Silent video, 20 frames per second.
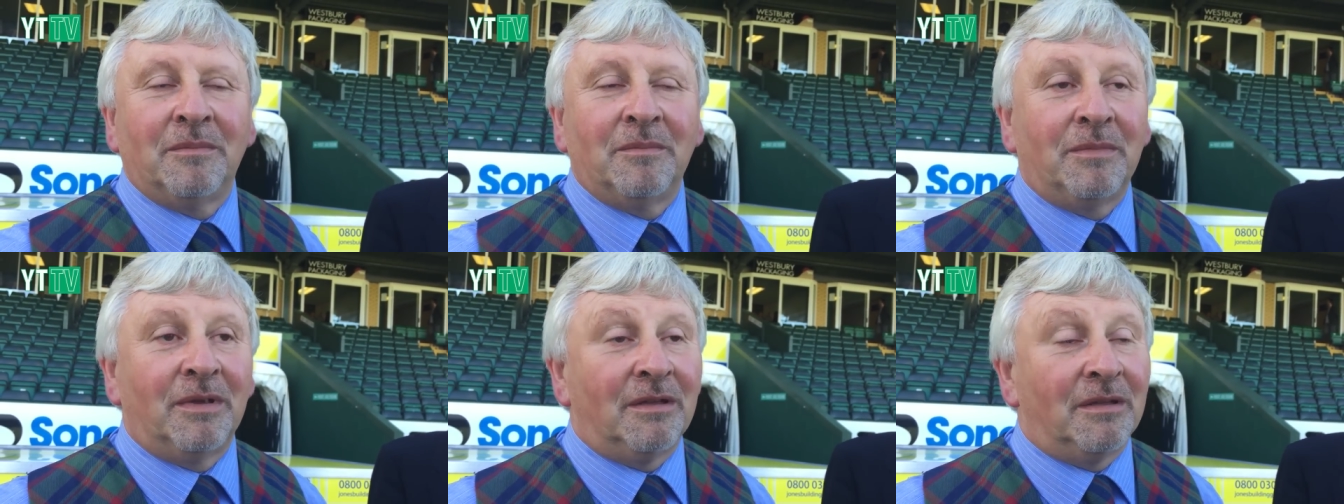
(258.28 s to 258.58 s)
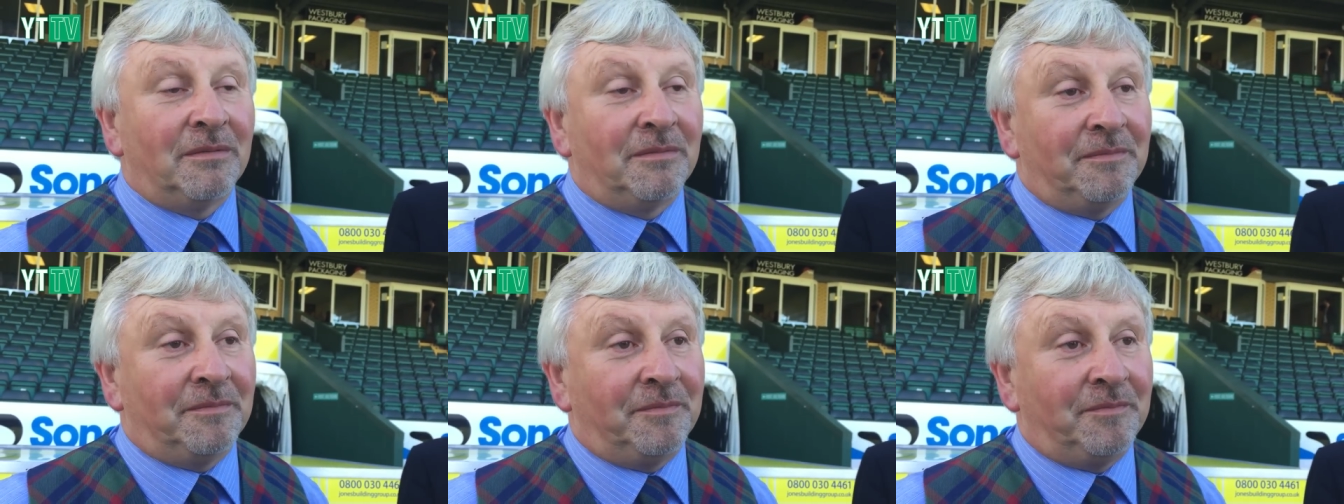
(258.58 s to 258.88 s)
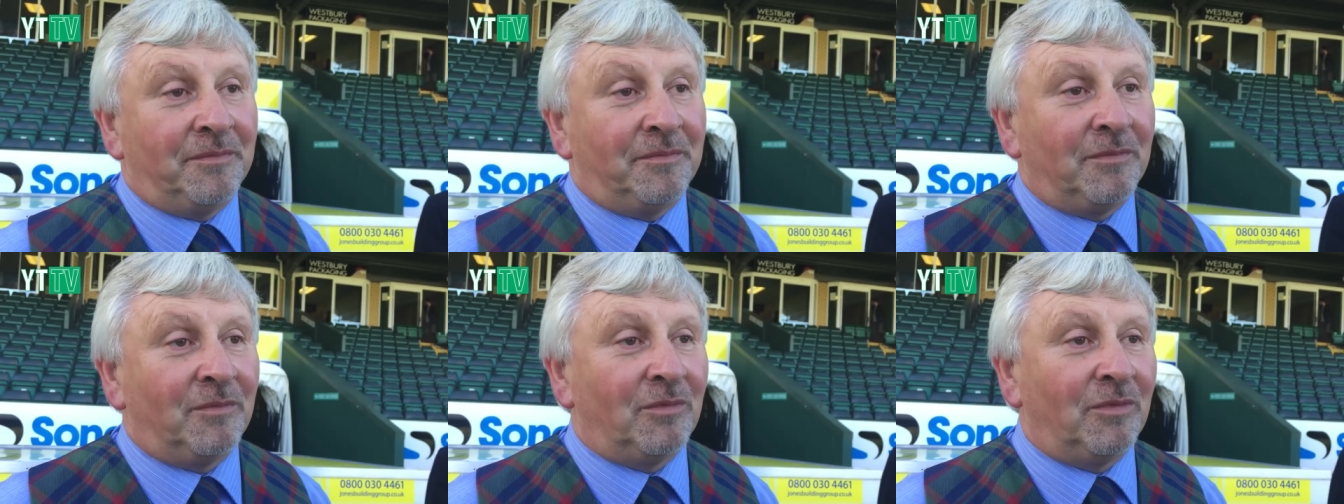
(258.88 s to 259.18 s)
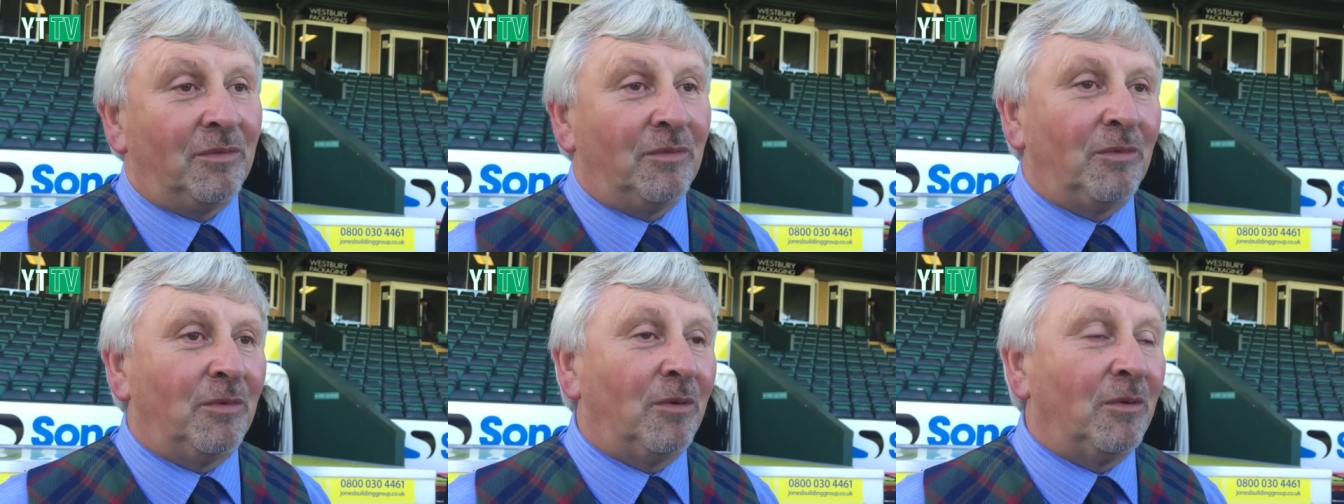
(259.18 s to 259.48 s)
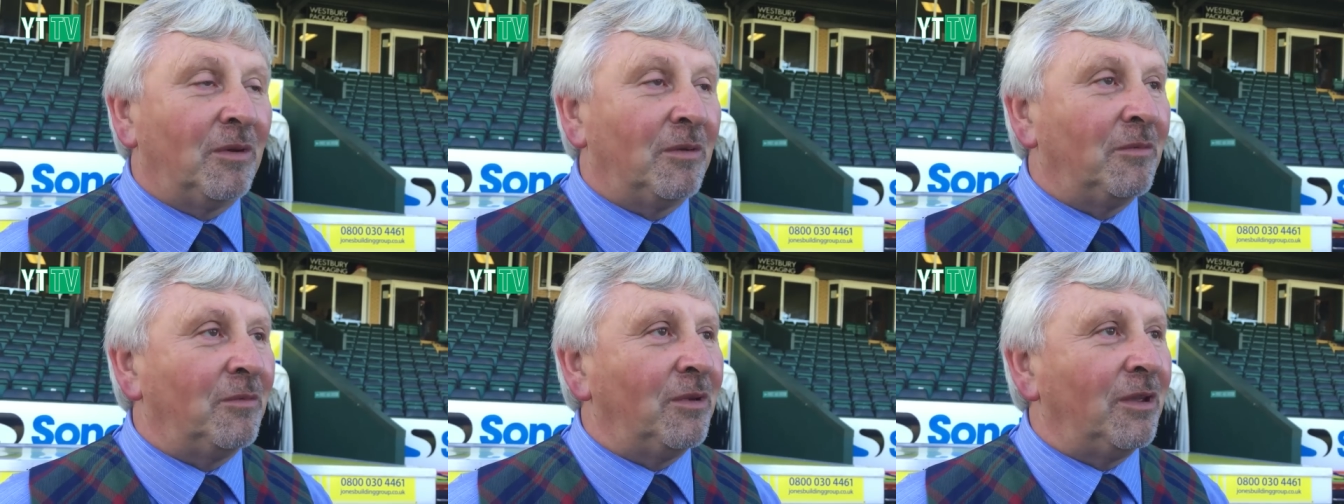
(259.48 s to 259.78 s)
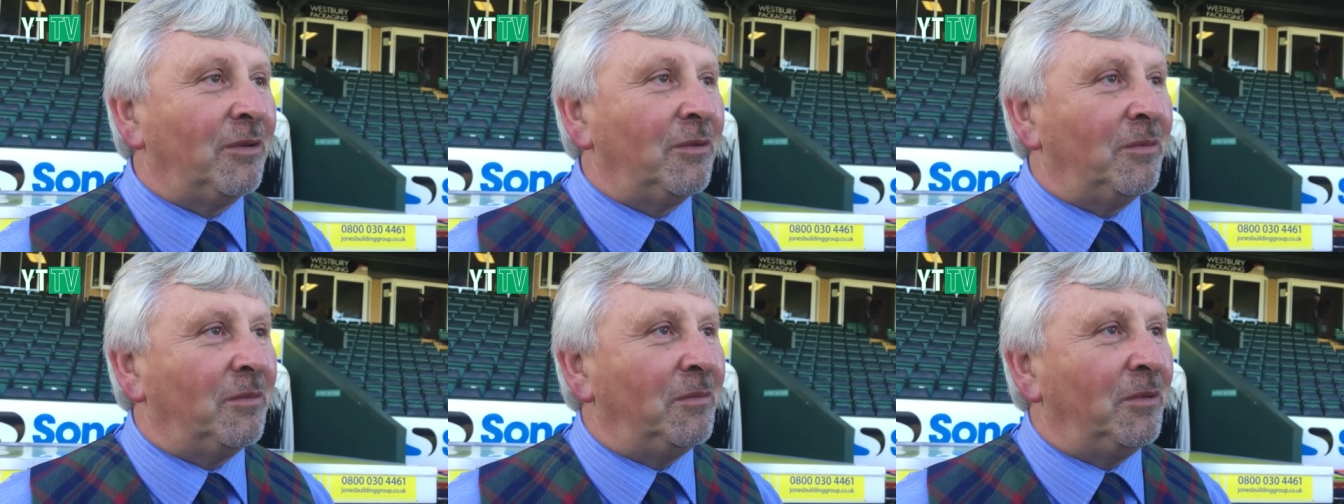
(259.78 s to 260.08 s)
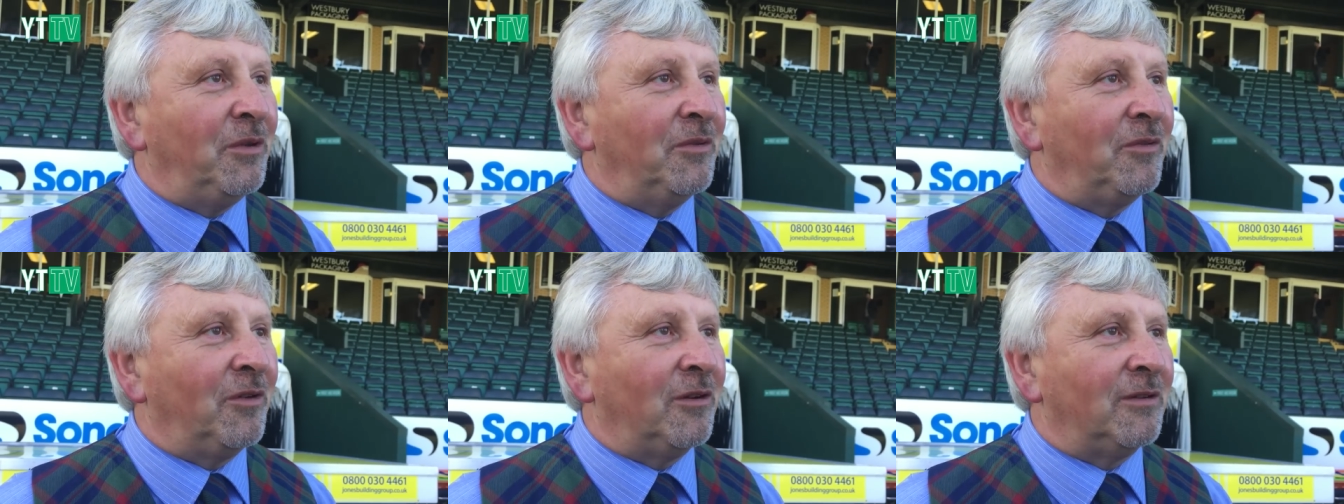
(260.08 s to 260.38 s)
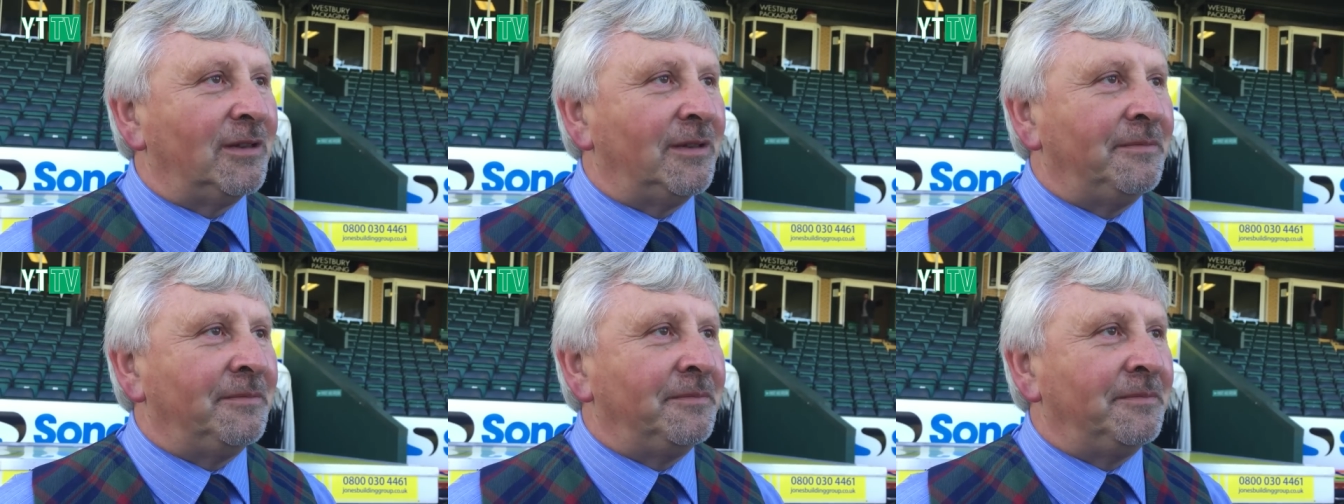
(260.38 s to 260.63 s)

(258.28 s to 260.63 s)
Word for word: But we'll, we move on.